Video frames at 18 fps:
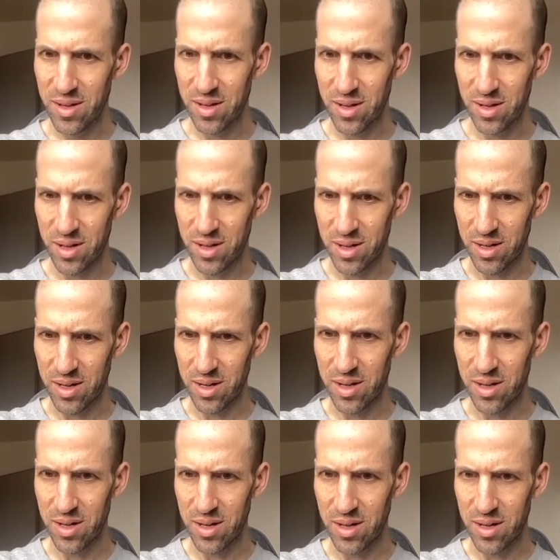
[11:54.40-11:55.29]

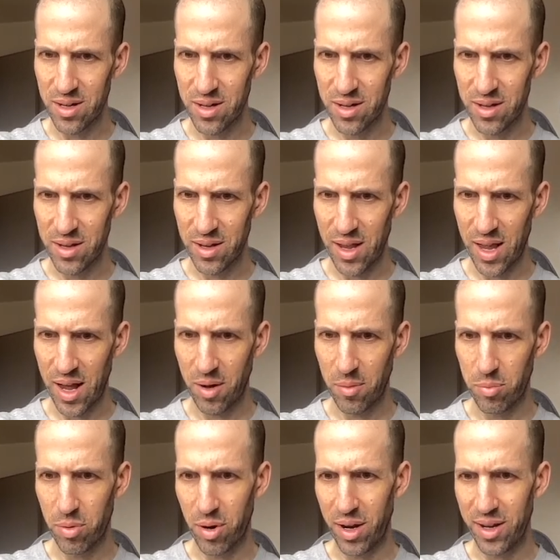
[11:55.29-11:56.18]
Uh, Al
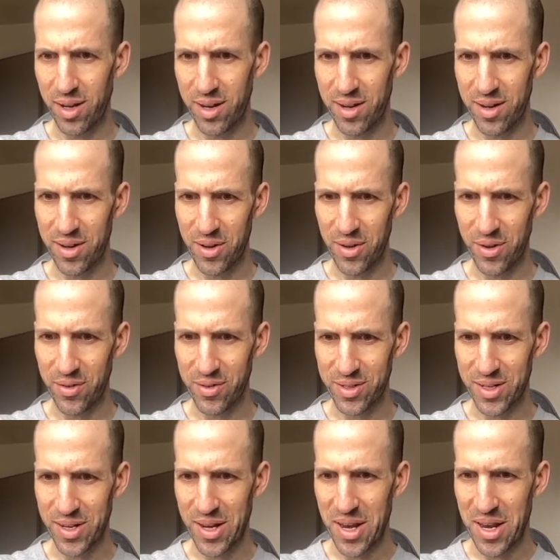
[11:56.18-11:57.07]
Bryant. Oh, I was
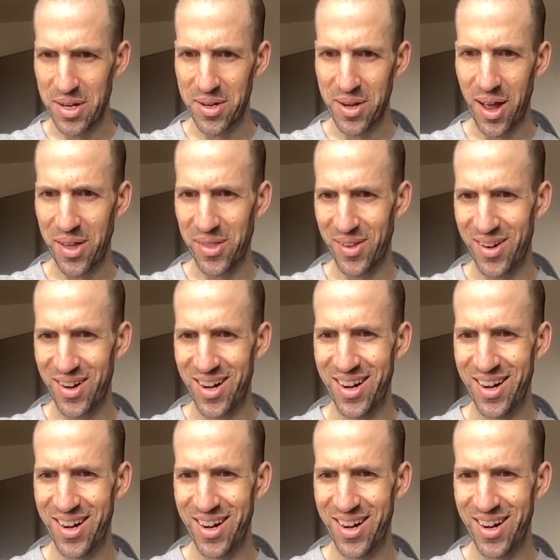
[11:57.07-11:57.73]
neither.